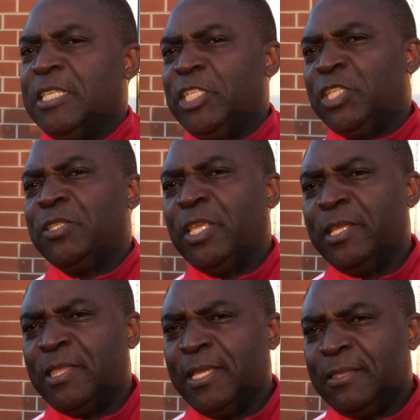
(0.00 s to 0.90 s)

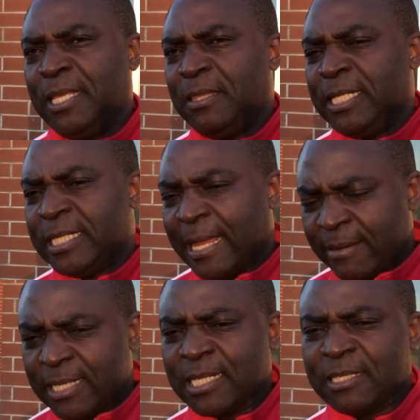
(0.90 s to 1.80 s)
the
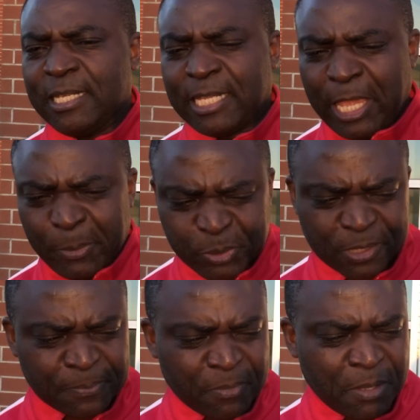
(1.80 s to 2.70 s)
directors at
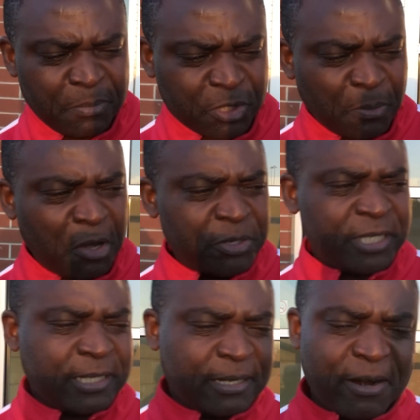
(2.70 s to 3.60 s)
Caps, Mr.
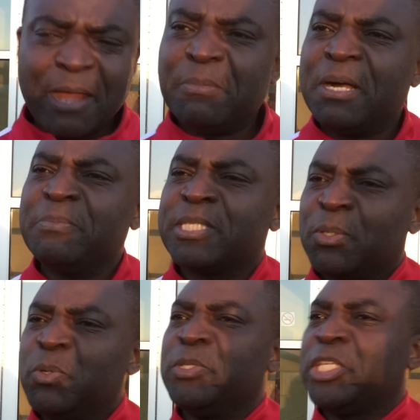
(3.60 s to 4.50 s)
Maurice Kramer,
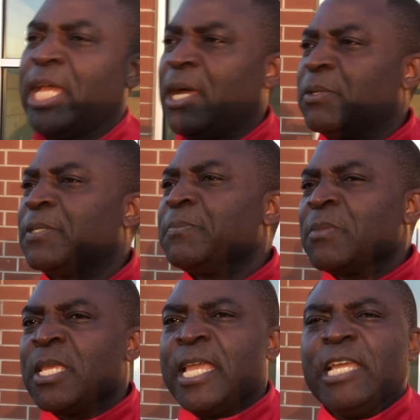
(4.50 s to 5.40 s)
Mr. Goodchild.
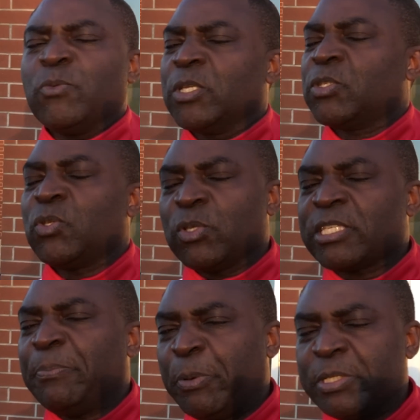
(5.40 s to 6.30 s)
It was so
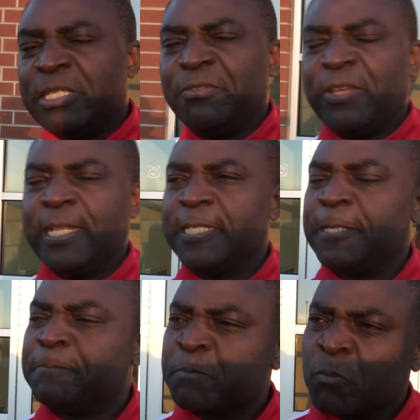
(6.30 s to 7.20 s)
supportive,
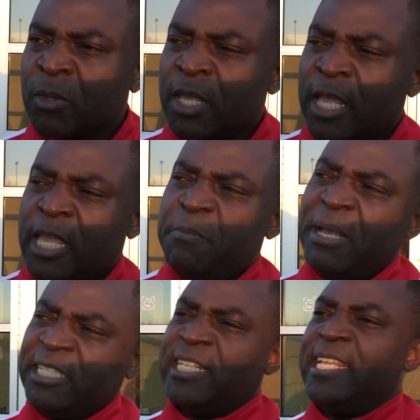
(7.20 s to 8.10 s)
and
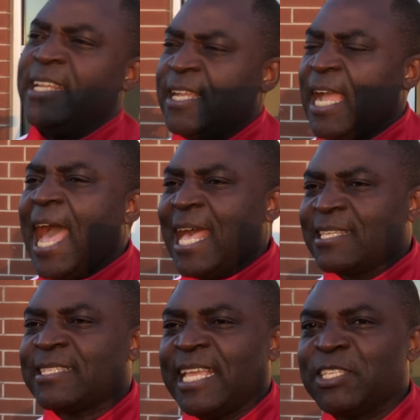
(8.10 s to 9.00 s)
imagining
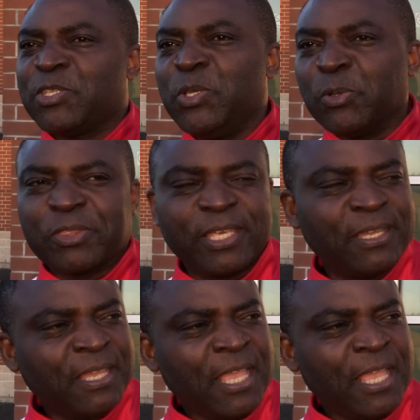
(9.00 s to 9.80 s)
us as youth